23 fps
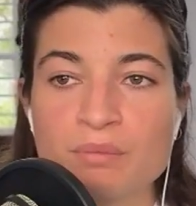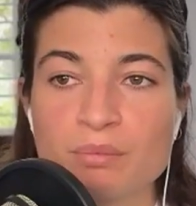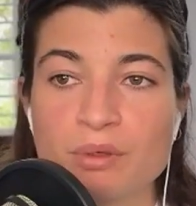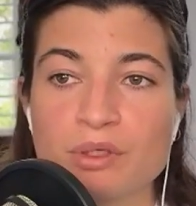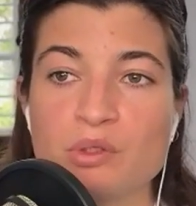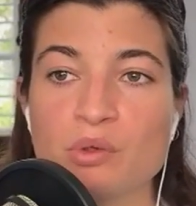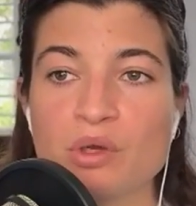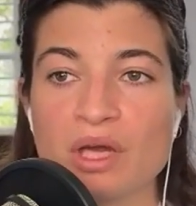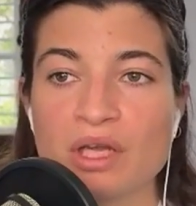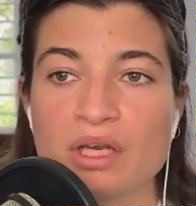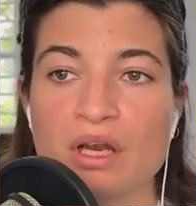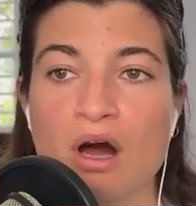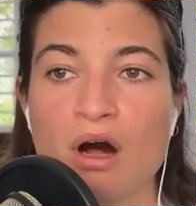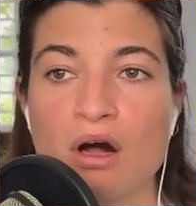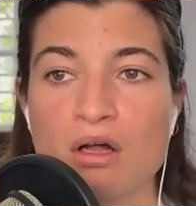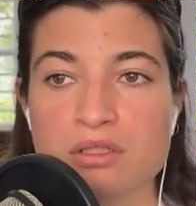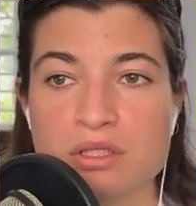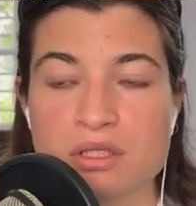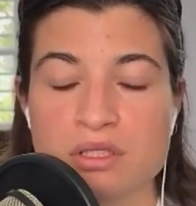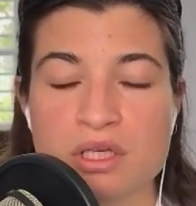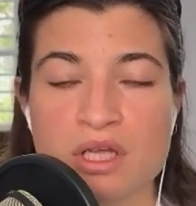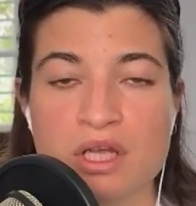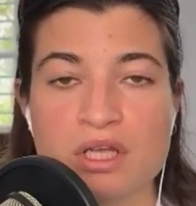But you can
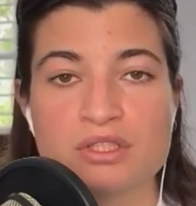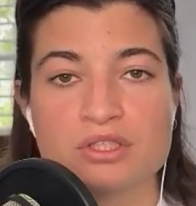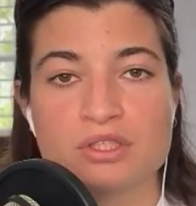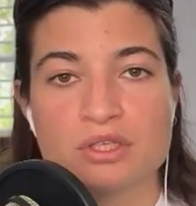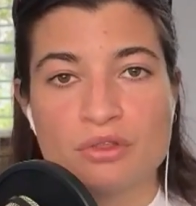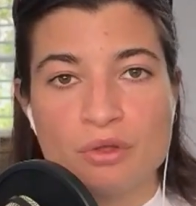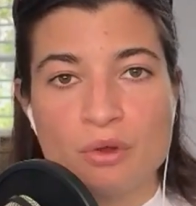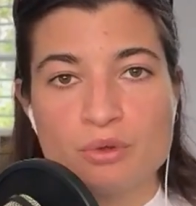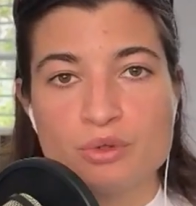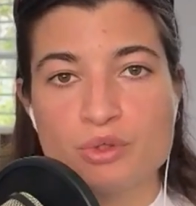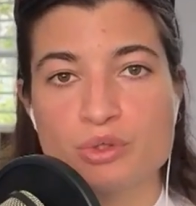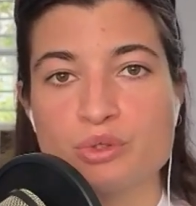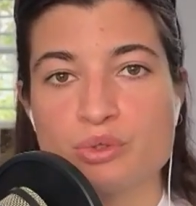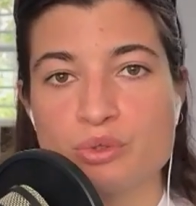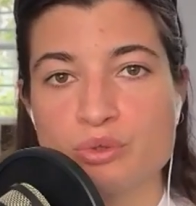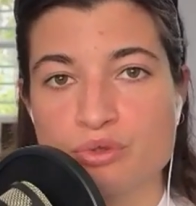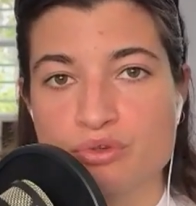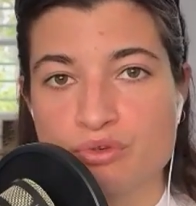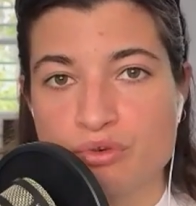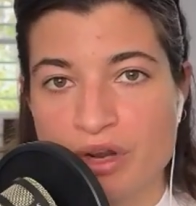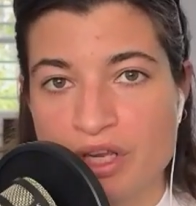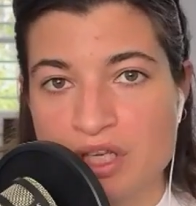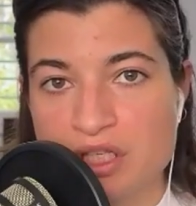alternate those
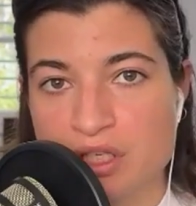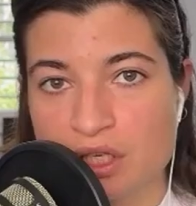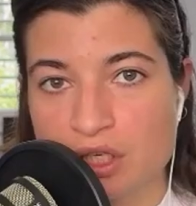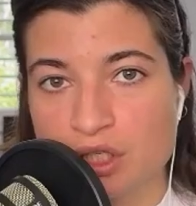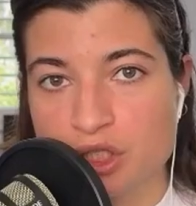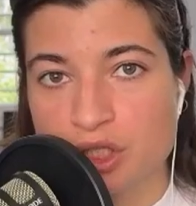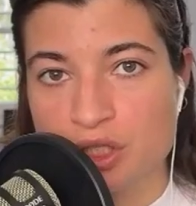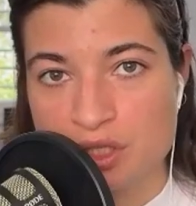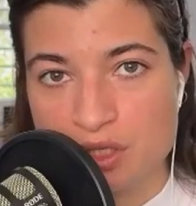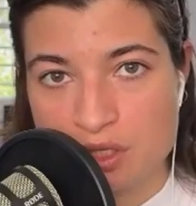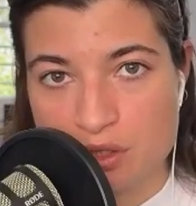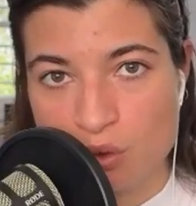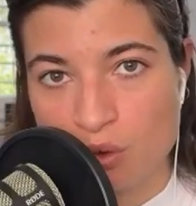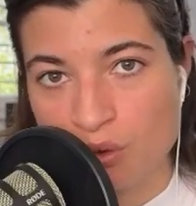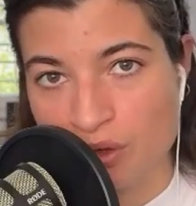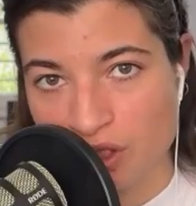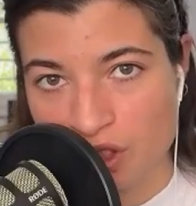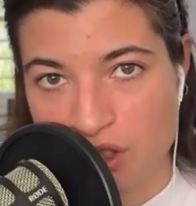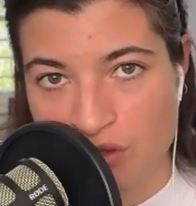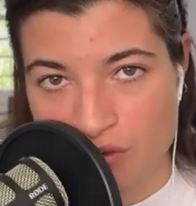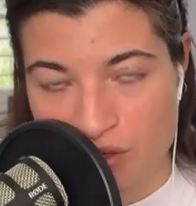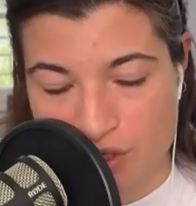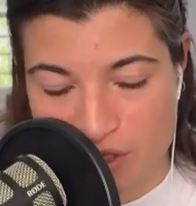2 track sessions
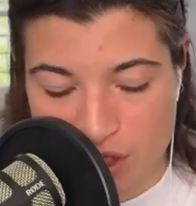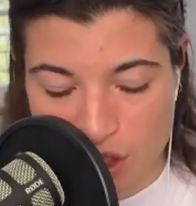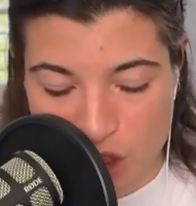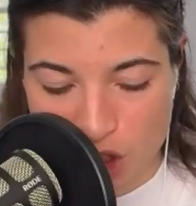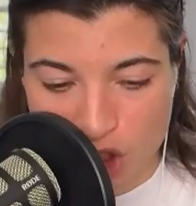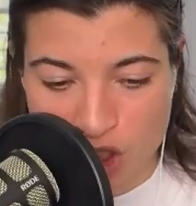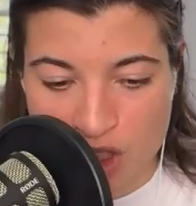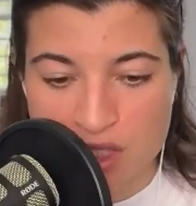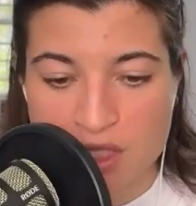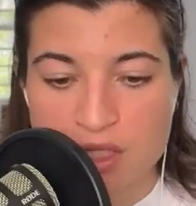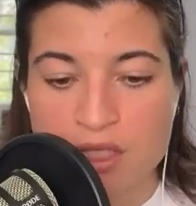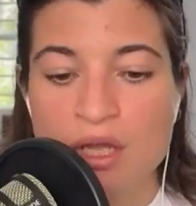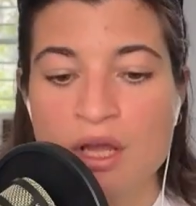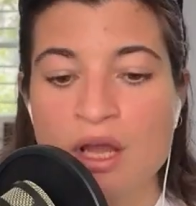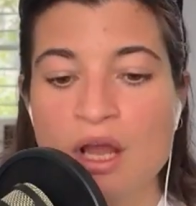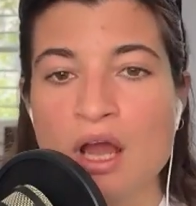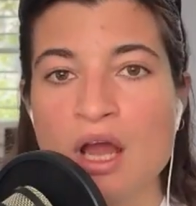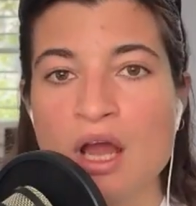or interval sessions.